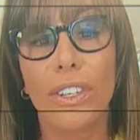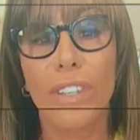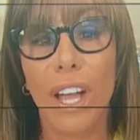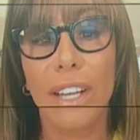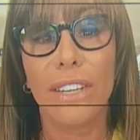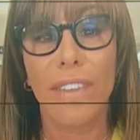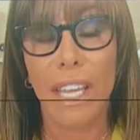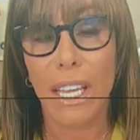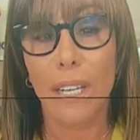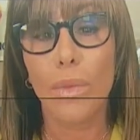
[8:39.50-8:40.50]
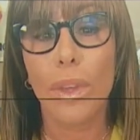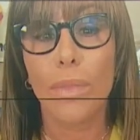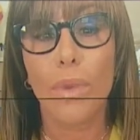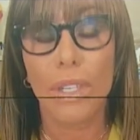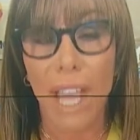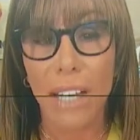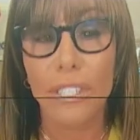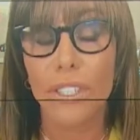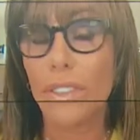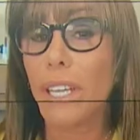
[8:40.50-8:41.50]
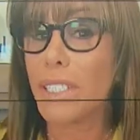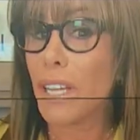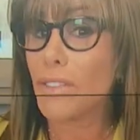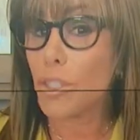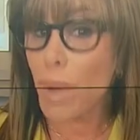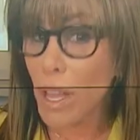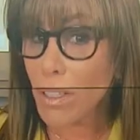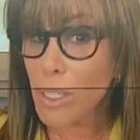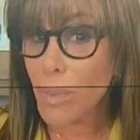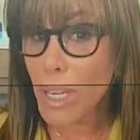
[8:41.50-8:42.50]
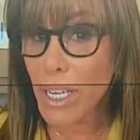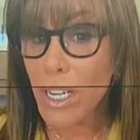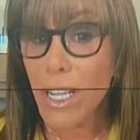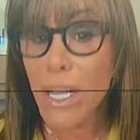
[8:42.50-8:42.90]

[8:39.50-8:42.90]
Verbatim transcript: kind of in with more latitude like Dave Chappelle has been.